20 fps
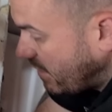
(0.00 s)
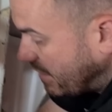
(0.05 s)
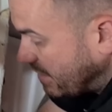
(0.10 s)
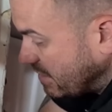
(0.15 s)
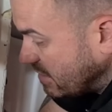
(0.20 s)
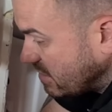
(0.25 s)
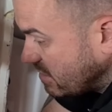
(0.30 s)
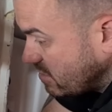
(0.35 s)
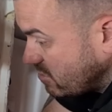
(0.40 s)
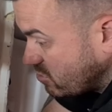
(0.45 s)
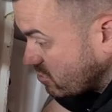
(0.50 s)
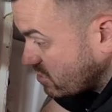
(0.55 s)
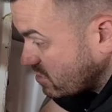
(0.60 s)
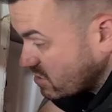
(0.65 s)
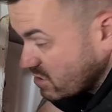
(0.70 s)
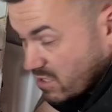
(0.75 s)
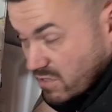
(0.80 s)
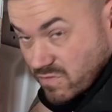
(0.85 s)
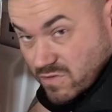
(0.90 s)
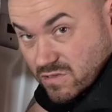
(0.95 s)
and it
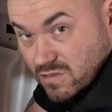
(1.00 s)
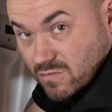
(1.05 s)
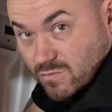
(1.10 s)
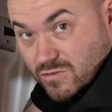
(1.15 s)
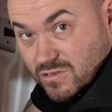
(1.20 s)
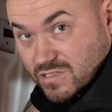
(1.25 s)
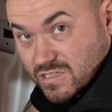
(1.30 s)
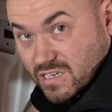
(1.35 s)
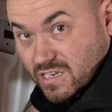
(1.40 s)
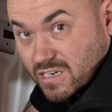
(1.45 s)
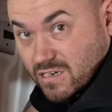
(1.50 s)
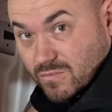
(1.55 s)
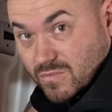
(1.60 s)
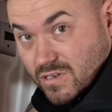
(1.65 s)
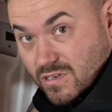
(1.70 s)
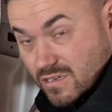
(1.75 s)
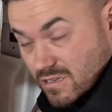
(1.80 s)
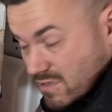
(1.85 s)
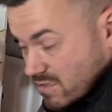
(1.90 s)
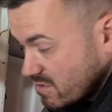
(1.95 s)
just saves so much time.
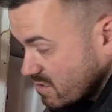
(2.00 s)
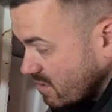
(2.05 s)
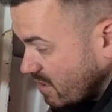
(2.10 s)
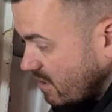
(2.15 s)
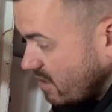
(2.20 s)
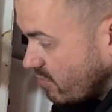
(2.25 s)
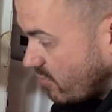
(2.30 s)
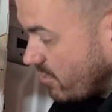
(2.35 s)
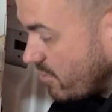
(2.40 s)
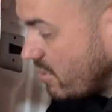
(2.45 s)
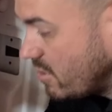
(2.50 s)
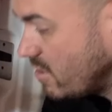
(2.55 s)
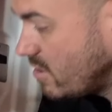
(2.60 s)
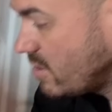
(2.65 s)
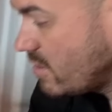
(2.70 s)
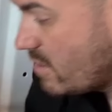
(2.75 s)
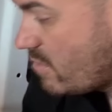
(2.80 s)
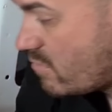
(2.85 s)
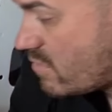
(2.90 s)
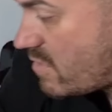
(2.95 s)
So
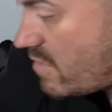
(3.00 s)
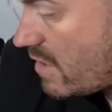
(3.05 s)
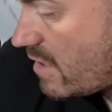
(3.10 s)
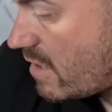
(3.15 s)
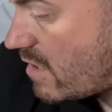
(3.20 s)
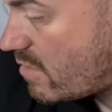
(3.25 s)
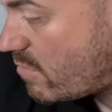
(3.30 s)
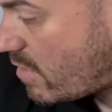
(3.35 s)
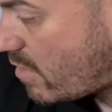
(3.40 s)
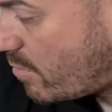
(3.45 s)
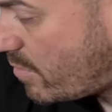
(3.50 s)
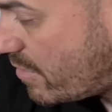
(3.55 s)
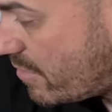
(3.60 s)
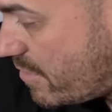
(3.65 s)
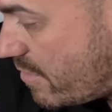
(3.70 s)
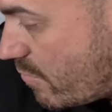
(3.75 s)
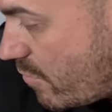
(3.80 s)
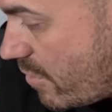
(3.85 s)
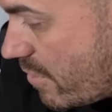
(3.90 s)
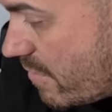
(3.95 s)
anybody who's thinking about
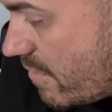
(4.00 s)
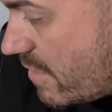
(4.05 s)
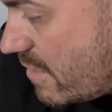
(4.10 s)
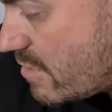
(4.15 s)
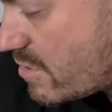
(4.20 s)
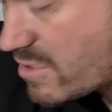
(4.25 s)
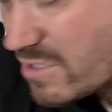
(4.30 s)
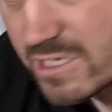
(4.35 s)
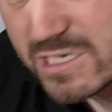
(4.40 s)
building one of these